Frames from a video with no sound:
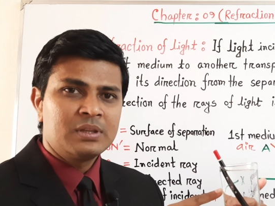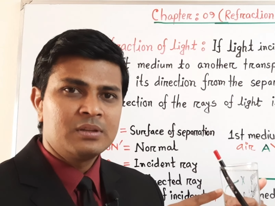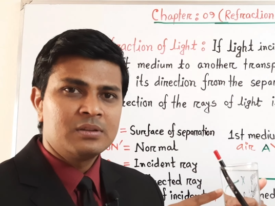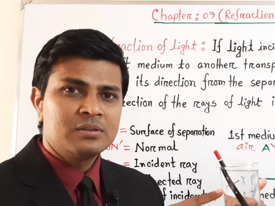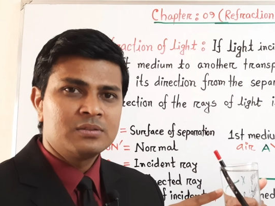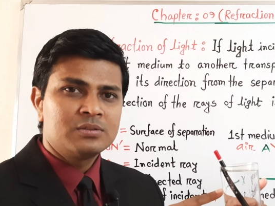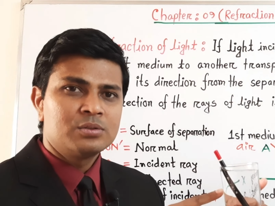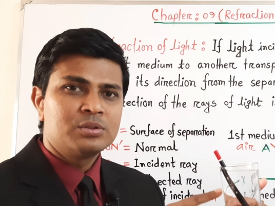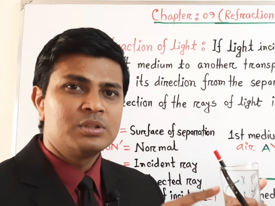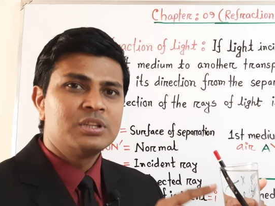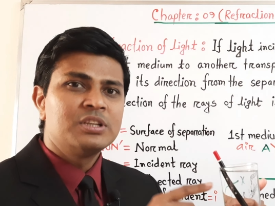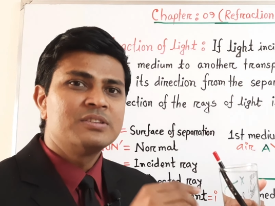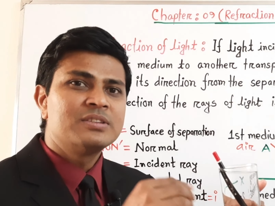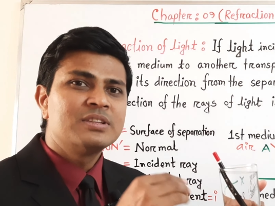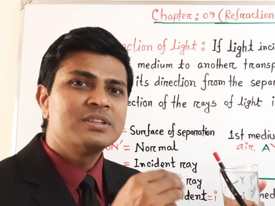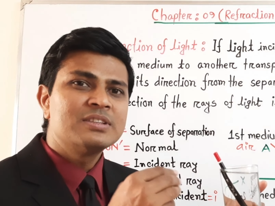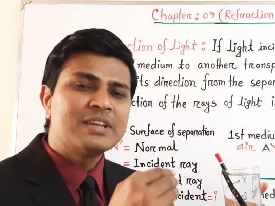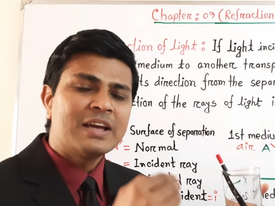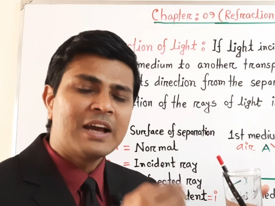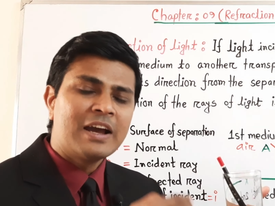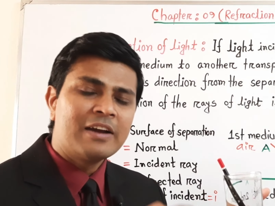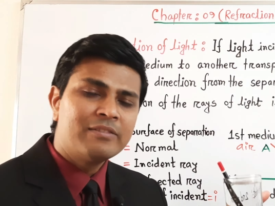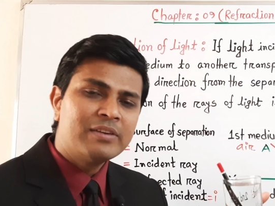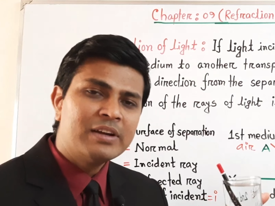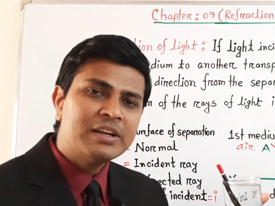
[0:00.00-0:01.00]
So this is
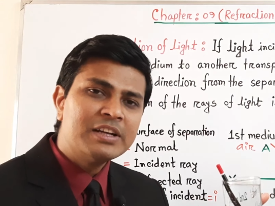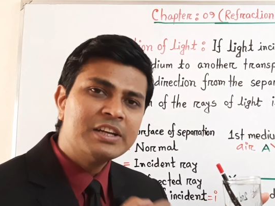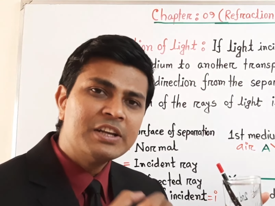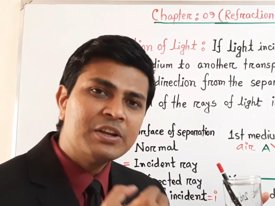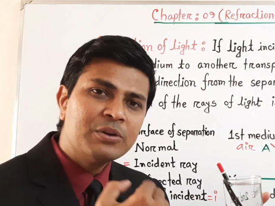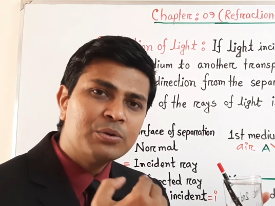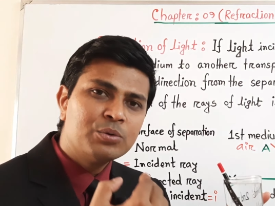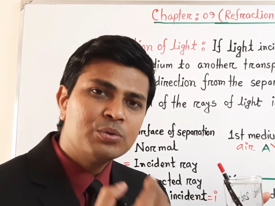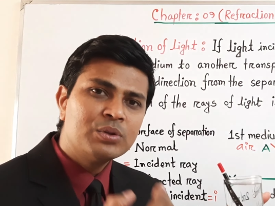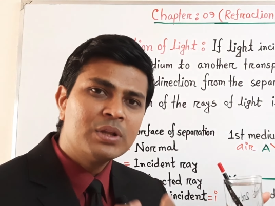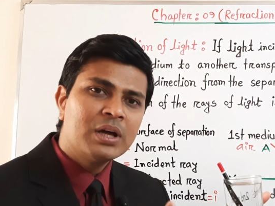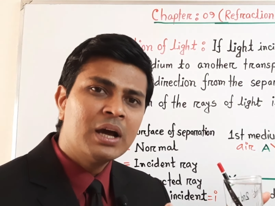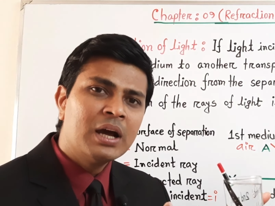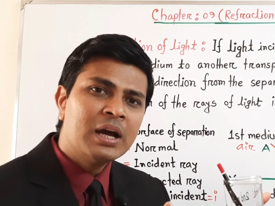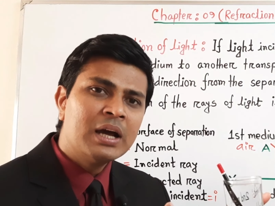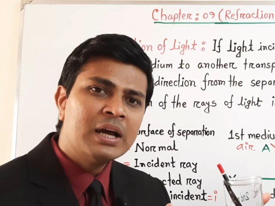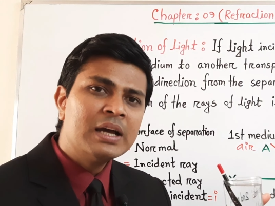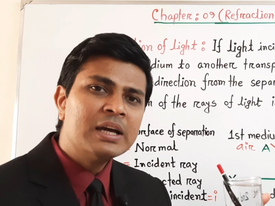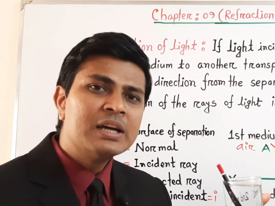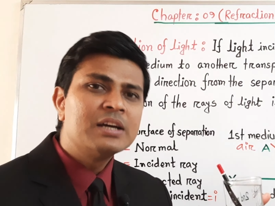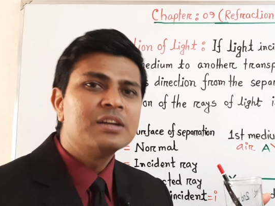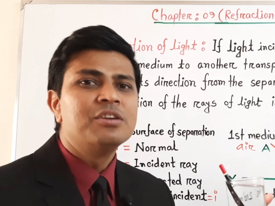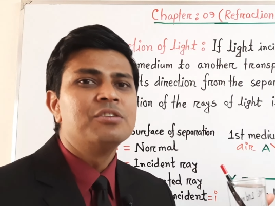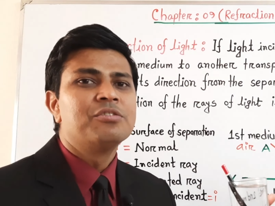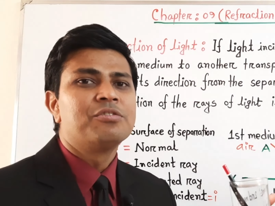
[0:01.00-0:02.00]
happened due to the
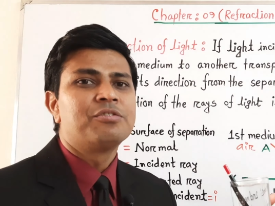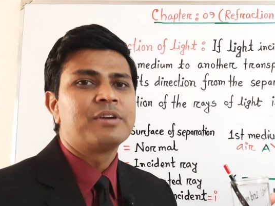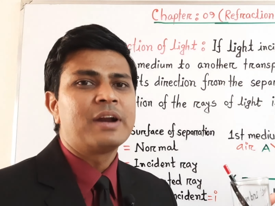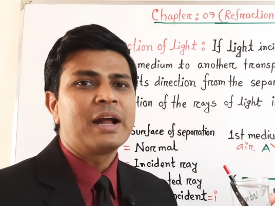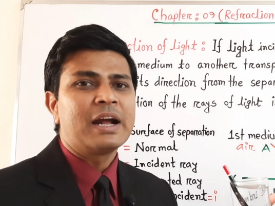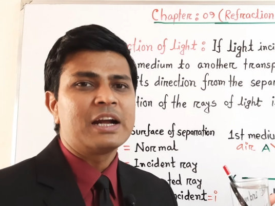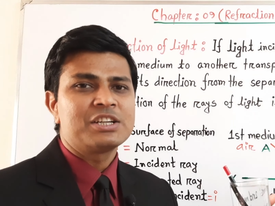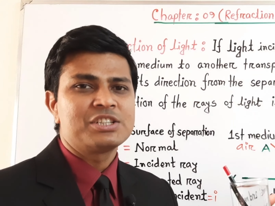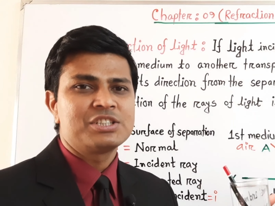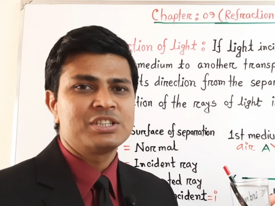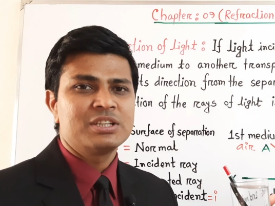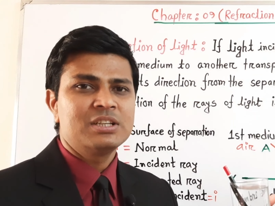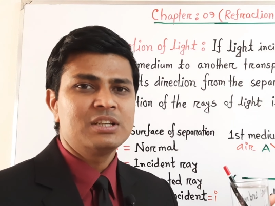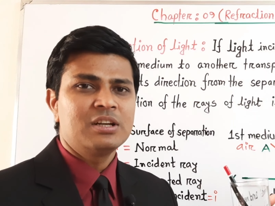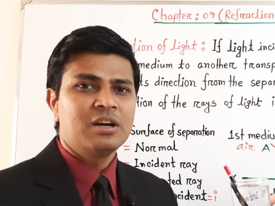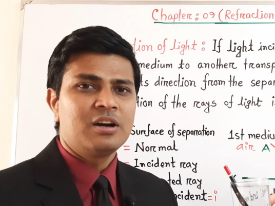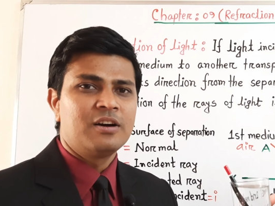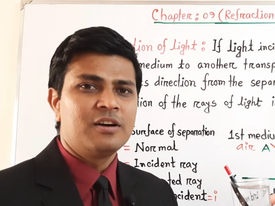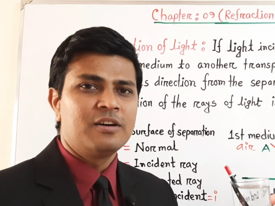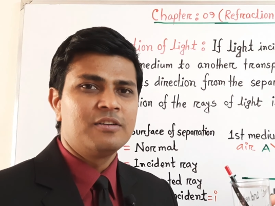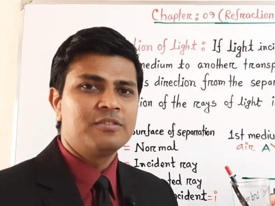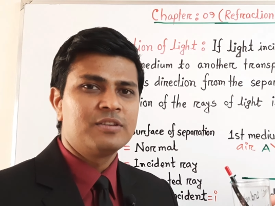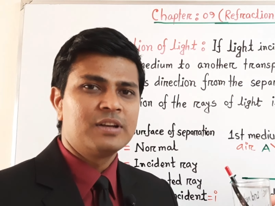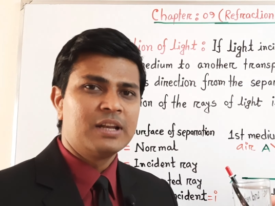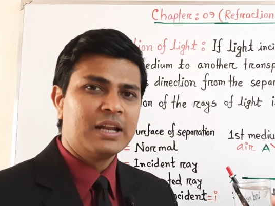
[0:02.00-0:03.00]
refraction
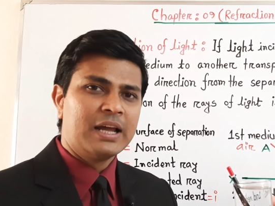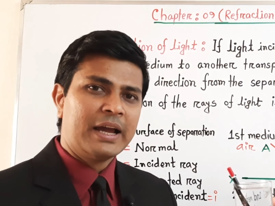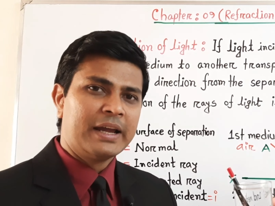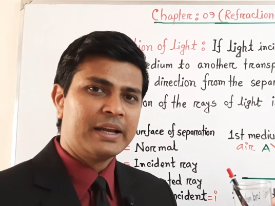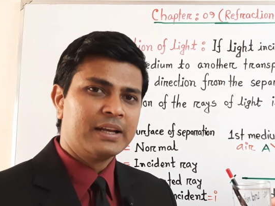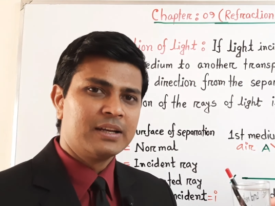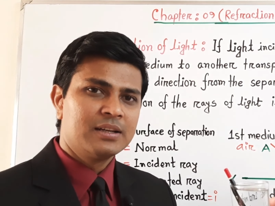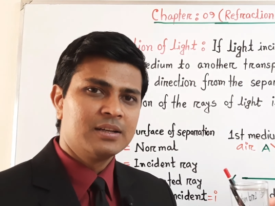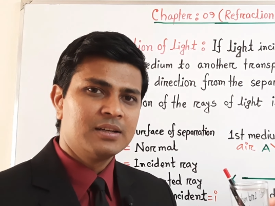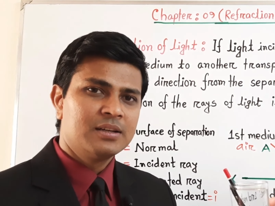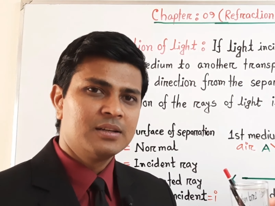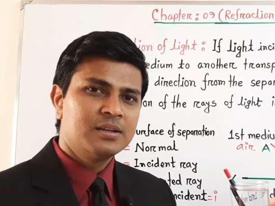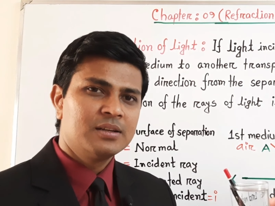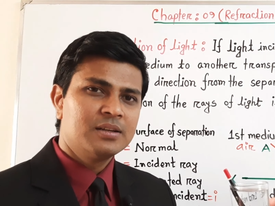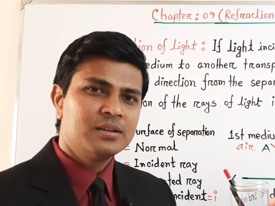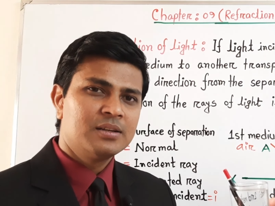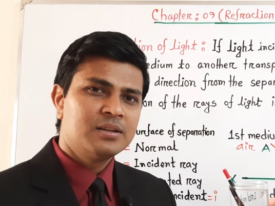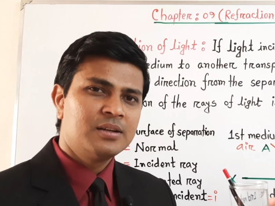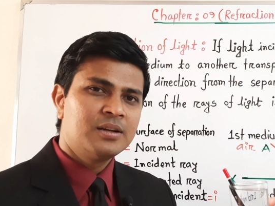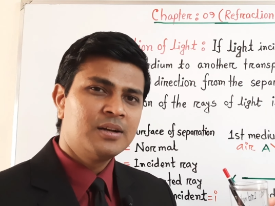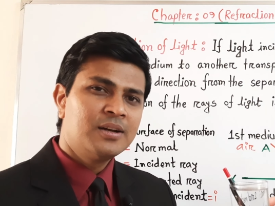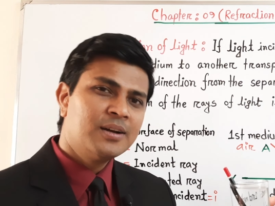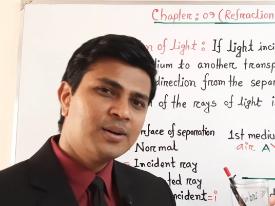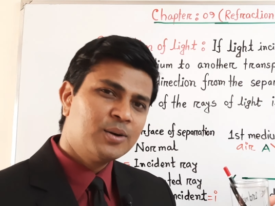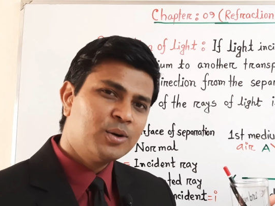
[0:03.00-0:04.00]
of light.
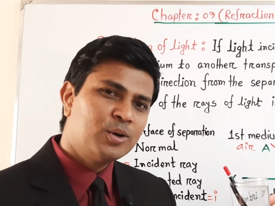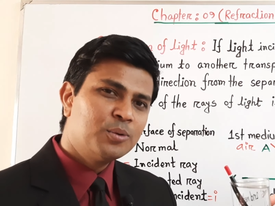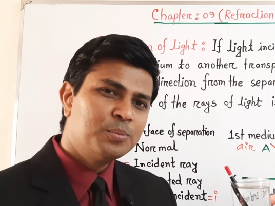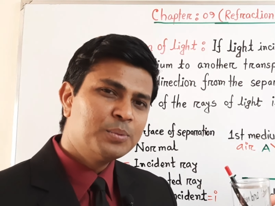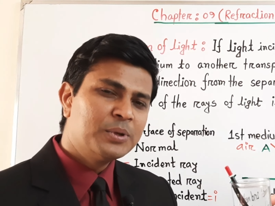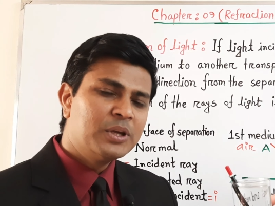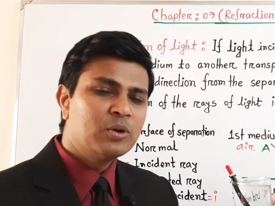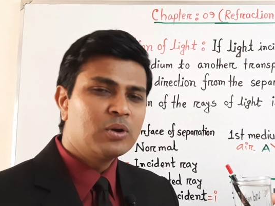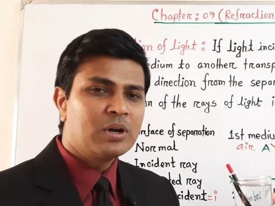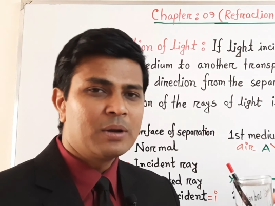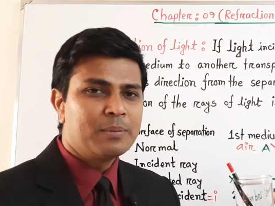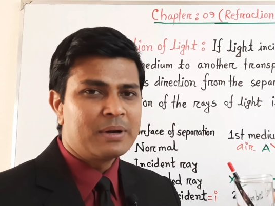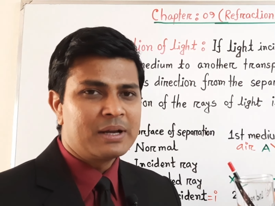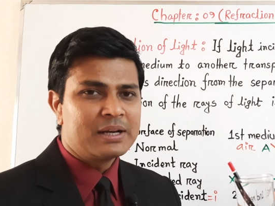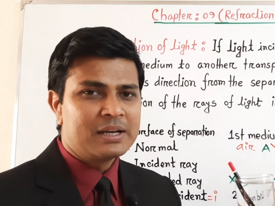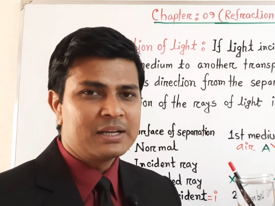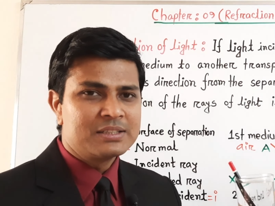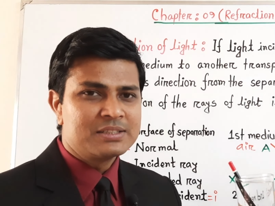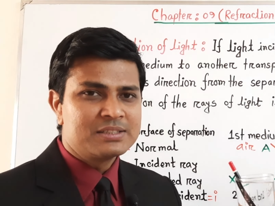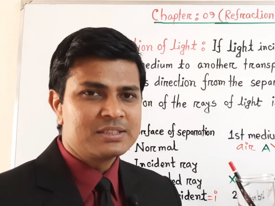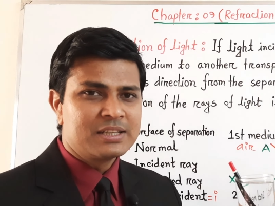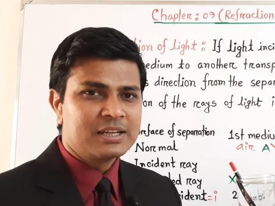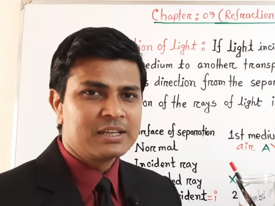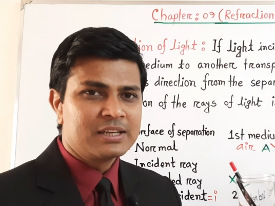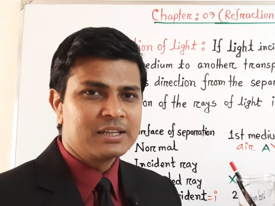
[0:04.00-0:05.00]
Hope you have
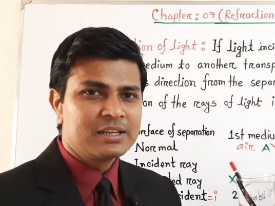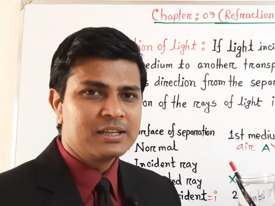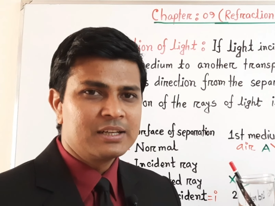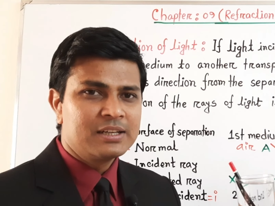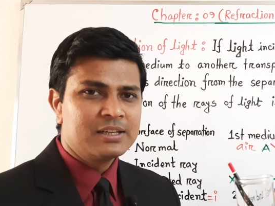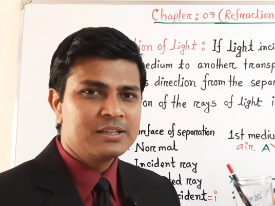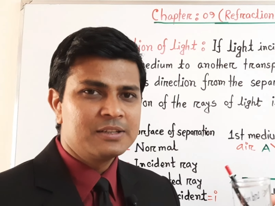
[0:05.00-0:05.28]
understand.